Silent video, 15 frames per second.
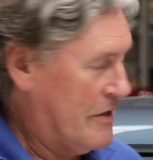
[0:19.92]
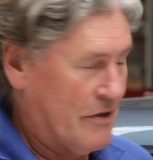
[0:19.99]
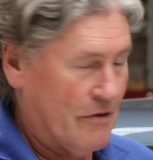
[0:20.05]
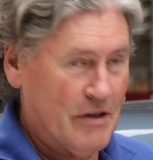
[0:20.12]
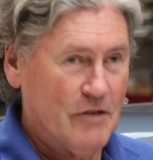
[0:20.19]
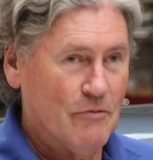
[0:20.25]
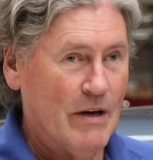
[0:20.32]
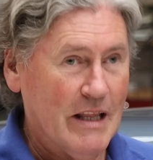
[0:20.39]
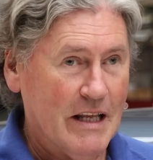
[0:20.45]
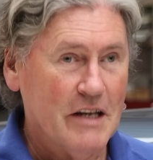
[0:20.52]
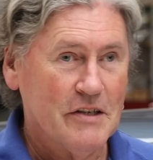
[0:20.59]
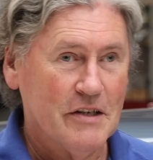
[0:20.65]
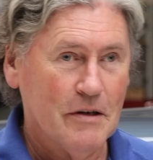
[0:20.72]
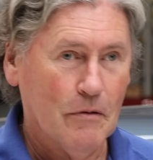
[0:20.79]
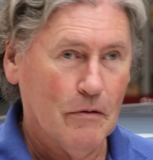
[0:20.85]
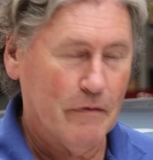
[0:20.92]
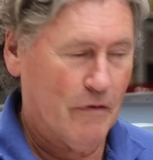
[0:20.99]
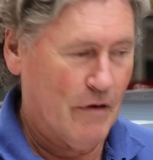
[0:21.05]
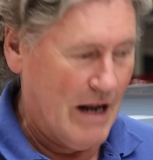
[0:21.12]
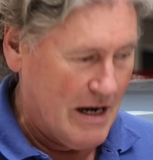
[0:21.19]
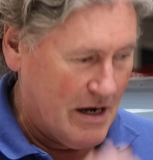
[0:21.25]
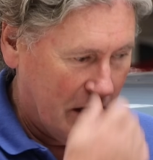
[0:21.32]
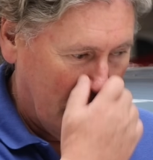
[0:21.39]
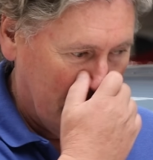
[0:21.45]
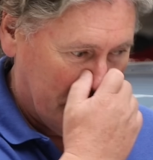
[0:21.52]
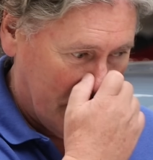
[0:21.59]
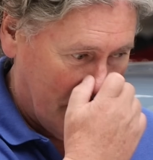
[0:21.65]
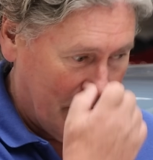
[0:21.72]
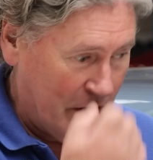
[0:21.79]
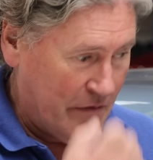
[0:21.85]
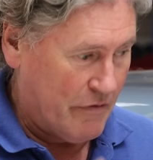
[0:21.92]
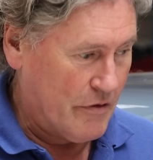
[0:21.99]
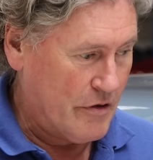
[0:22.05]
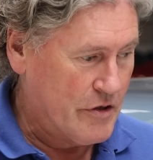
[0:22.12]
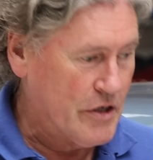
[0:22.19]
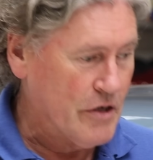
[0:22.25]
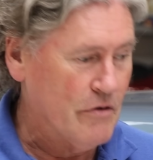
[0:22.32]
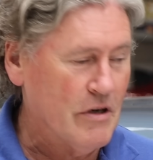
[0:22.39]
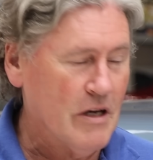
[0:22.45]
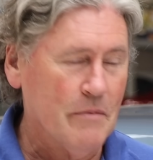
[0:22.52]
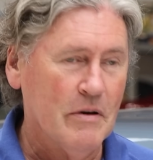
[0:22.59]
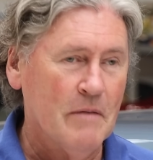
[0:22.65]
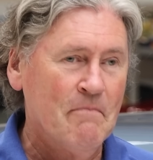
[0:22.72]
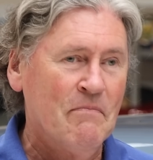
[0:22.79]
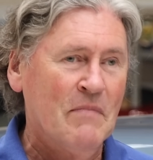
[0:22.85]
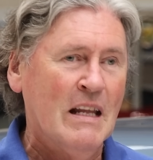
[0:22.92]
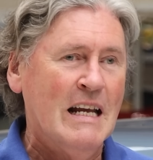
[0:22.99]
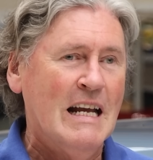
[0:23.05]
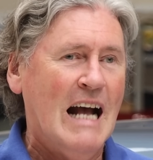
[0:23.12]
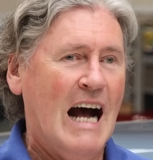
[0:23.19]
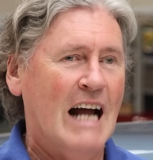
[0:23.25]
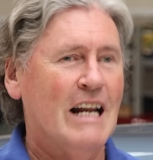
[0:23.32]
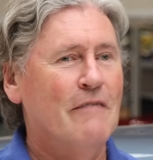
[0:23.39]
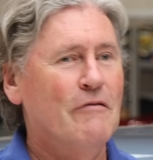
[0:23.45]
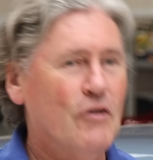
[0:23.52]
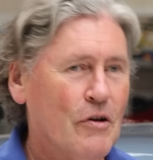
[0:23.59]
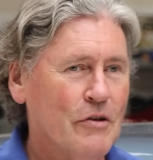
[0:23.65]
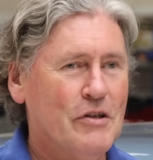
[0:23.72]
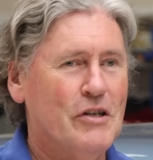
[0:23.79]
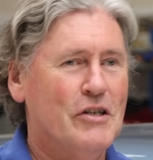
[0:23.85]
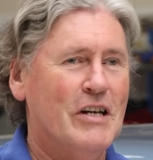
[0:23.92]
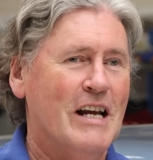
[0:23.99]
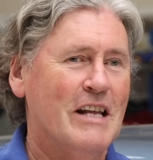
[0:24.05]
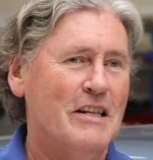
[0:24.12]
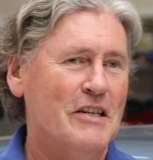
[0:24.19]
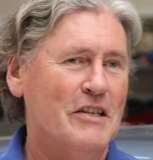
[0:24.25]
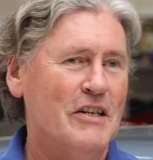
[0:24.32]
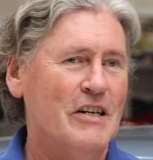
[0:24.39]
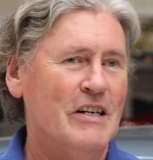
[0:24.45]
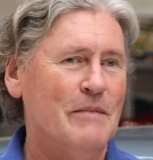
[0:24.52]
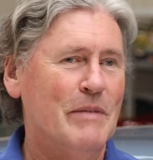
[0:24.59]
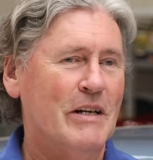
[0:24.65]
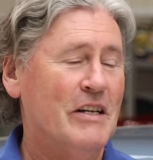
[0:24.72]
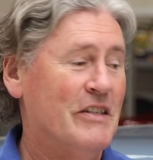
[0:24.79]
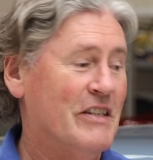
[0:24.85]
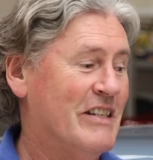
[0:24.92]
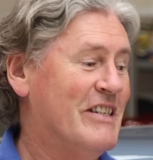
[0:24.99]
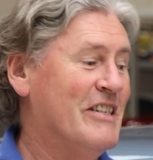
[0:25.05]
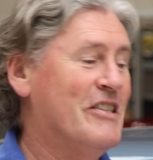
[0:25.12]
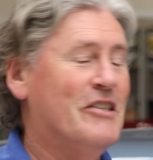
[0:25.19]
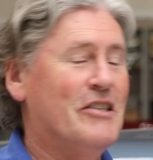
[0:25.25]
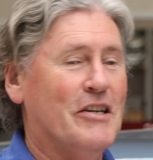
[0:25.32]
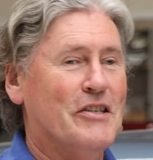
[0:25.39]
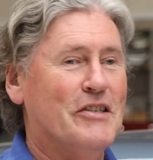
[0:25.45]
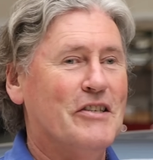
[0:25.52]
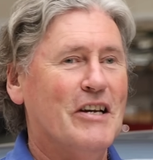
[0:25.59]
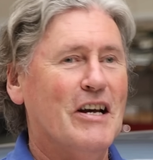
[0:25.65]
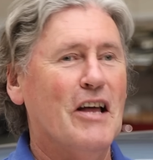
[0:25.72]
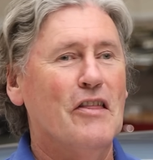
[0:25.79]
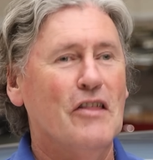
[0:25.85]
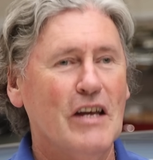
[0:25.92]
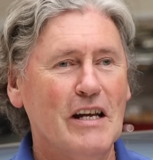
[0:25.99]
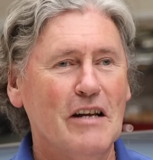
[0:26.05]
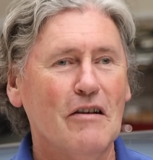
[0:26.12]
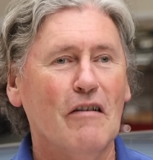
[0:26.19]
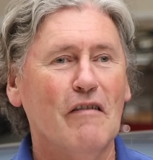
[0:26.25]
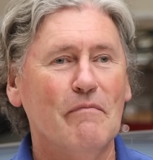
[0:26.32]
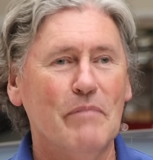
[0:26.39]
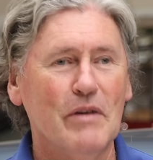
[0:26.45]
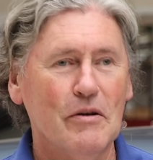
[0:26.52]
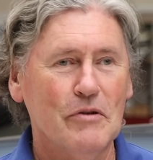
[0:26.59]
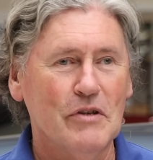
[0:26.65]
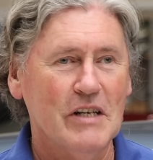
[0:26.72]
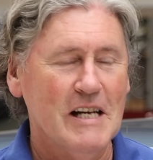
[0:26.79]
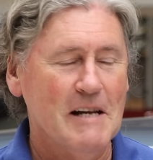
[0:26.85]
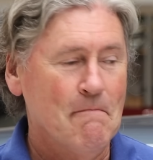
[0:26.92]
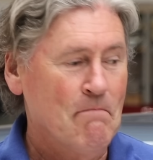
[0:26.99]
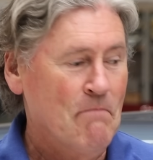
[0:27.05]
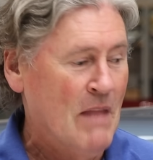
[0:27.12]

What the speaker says: so this really is an old friend. It's come in for a tune-up, and I've got to share this car because it is just a thing of beauty.